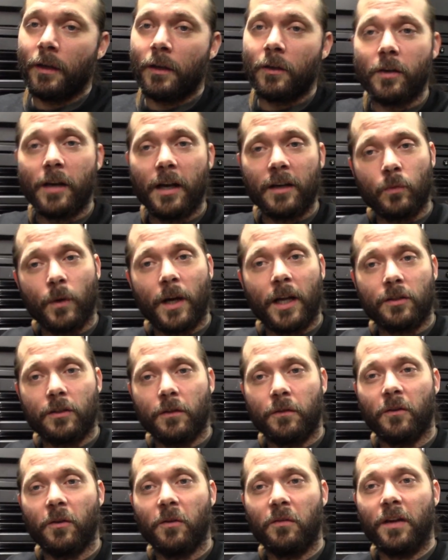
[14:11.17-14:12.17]
you guys watch the
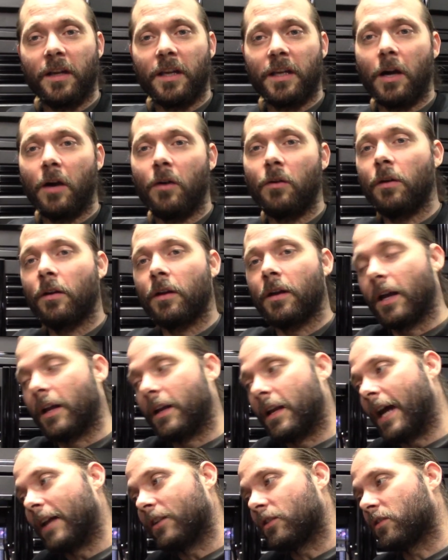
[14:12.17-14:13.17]
full video
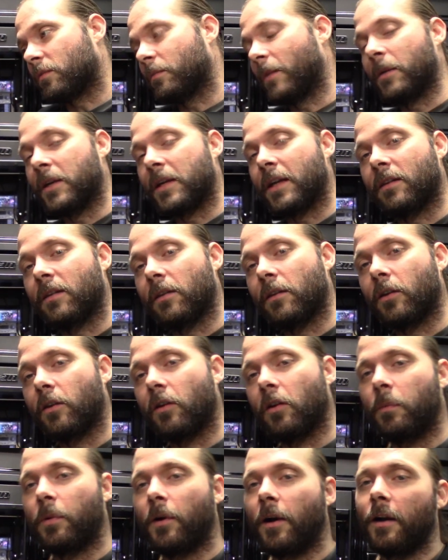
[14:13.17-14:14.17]
and not just maybe get to the
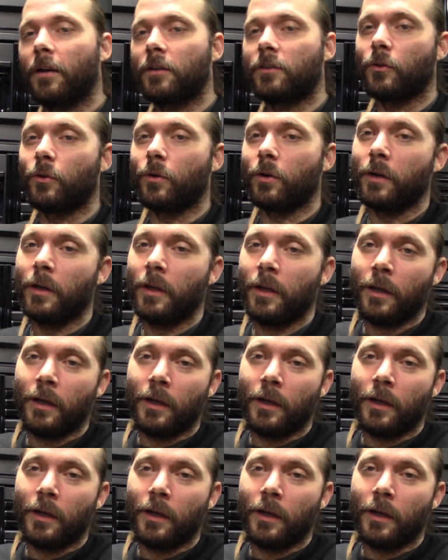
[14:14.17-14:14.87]
good parts, or